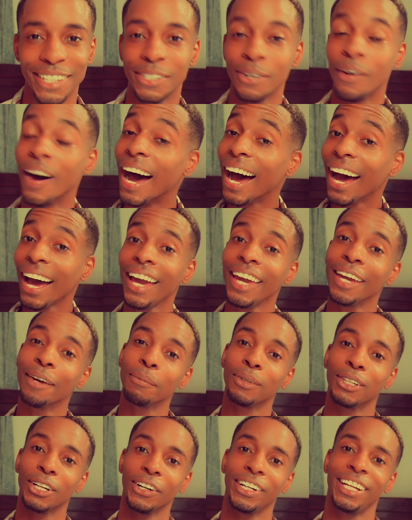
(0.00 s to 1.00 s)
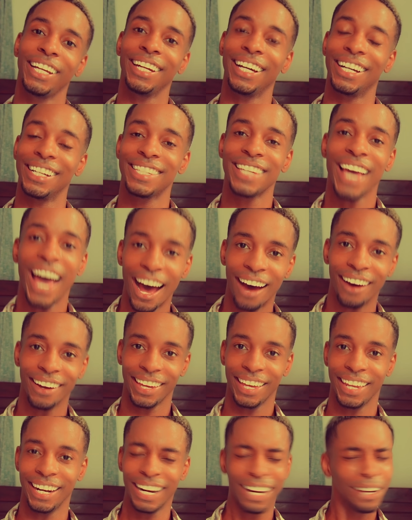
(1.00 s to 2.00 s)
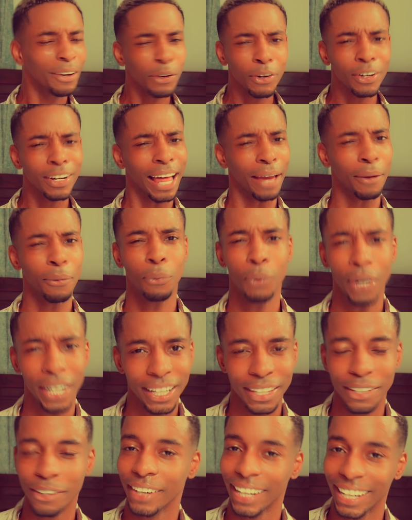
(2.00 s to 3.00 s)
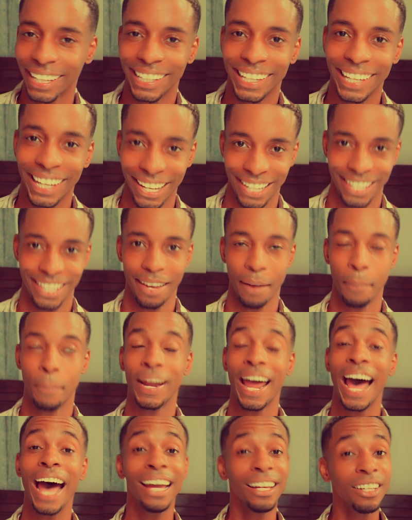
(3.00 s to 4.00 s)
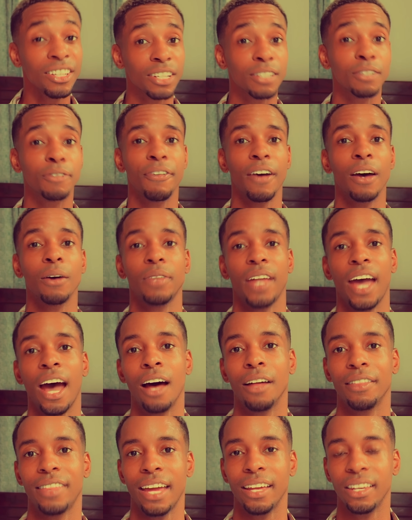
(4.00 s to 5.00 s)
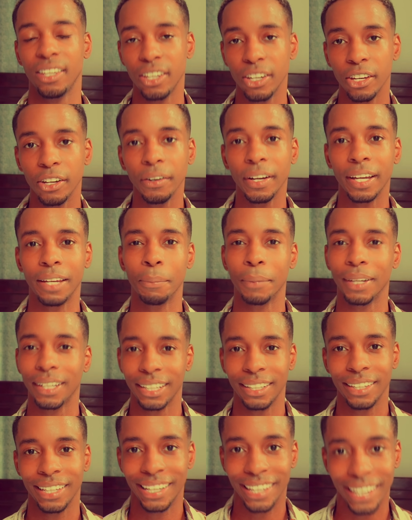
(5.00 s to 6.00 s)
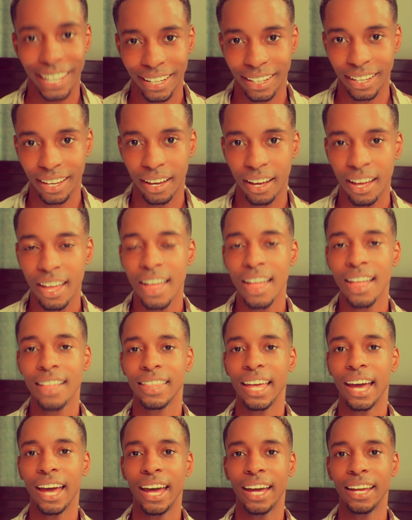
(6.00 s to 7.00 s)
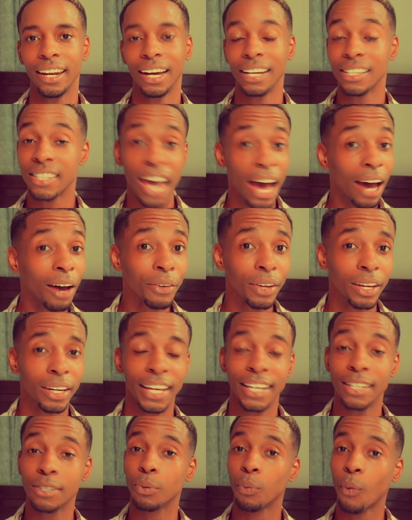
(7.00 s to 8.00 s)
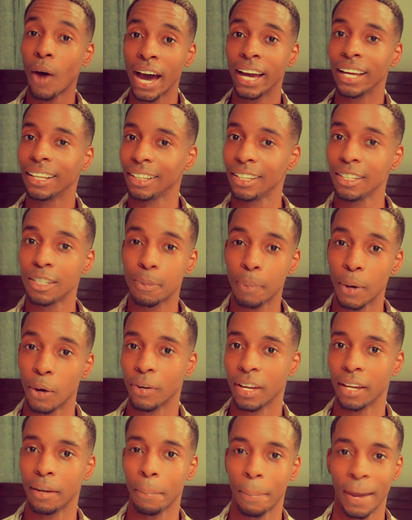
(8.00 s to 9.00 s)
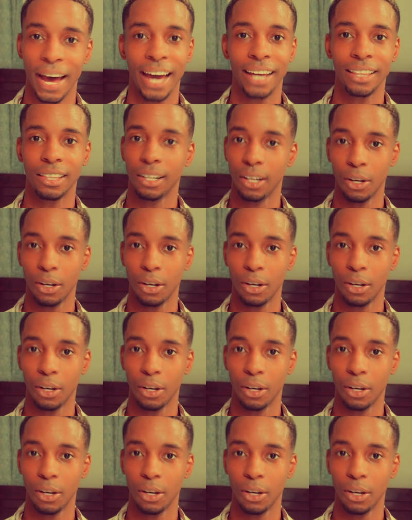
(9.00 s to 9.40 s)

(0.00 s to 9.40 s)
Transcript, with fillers: so I am learning Italian. I know you're like, what? You're in Kenya. But I just found out that here in Malindi, Kenya, that Italian is widely spoken by the